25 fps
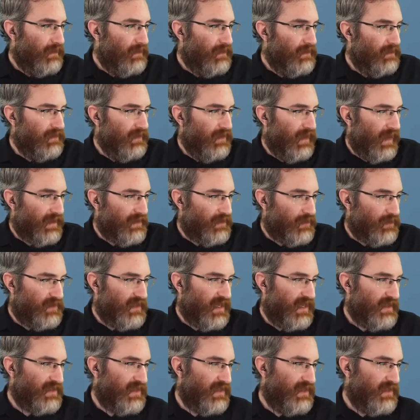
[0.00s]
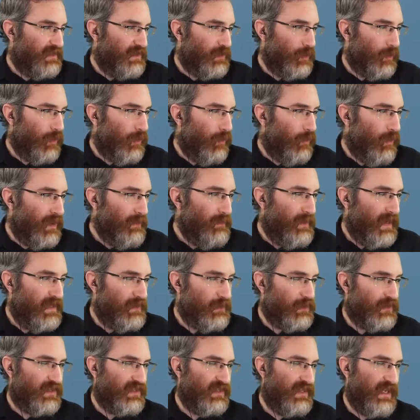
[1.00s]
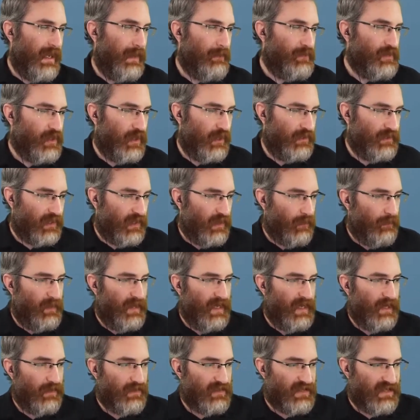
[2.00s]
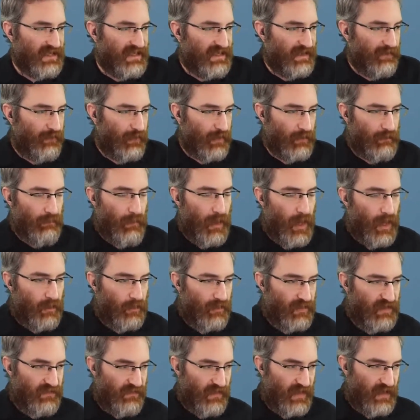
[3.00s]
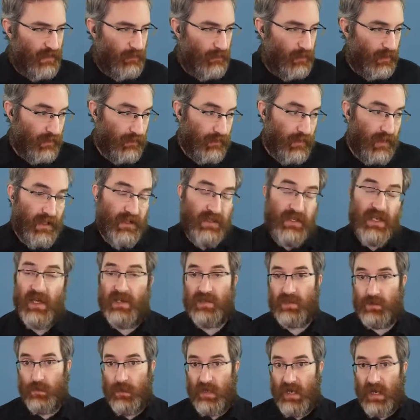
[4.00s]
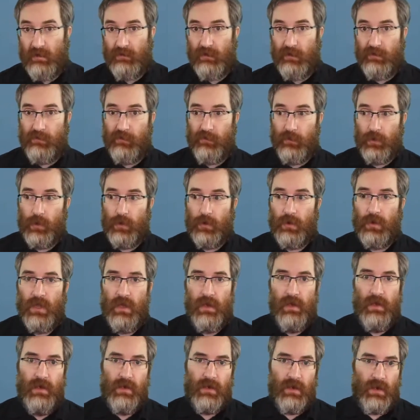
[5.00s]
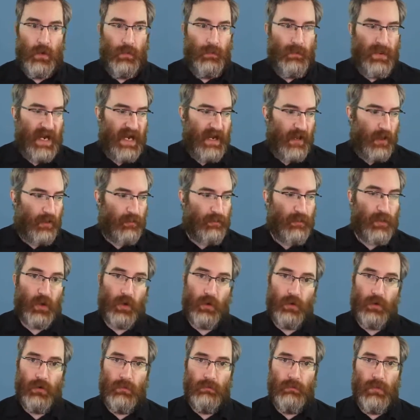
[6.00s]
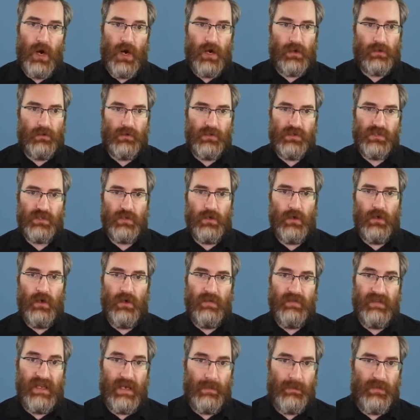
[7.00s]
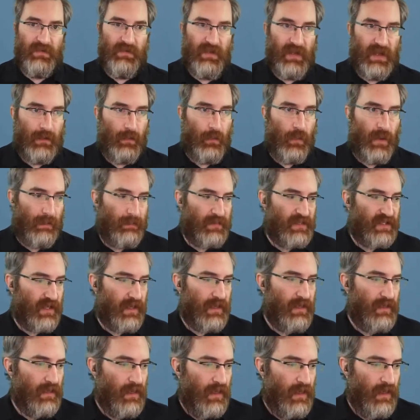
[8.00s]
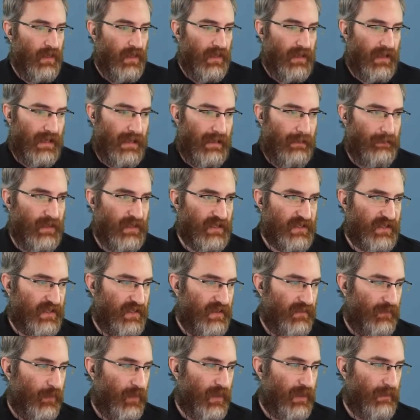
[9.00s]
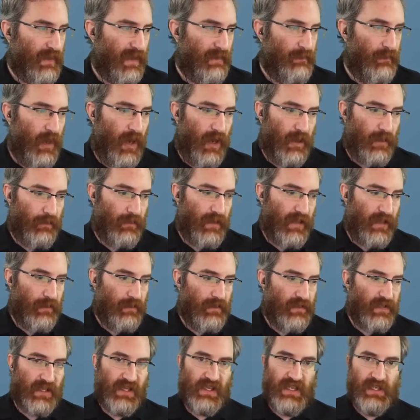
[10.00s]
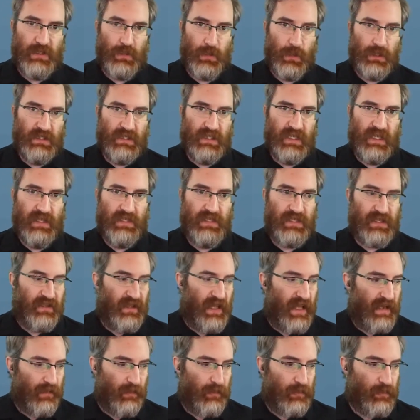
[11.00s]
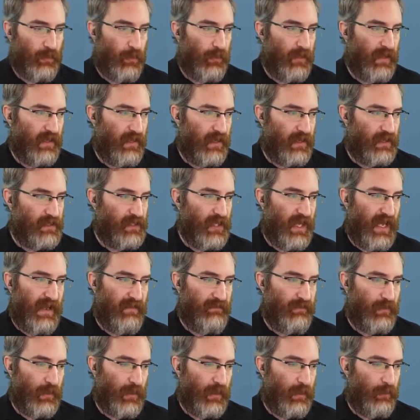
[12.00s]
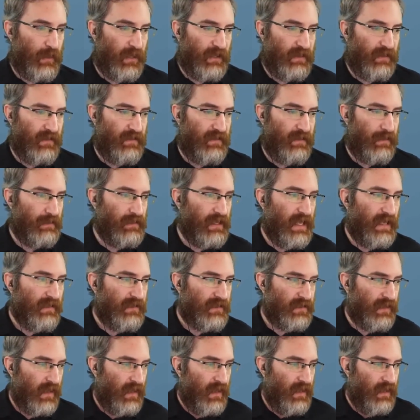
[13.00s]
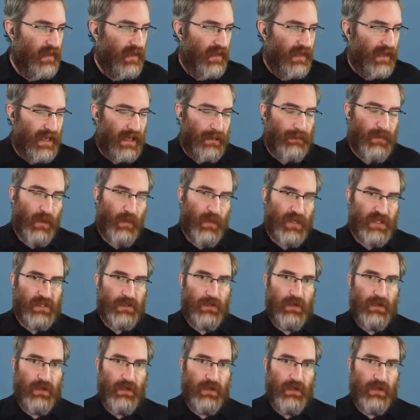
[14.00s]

Lex is asking, is there a one-pager snapshot that compares the different models available? Yes, we have a full compare Pearl models on the Epiphan website. I'll see if one of my moderators can get you a link to that and throw it into chat very quickly there, Lex. But we do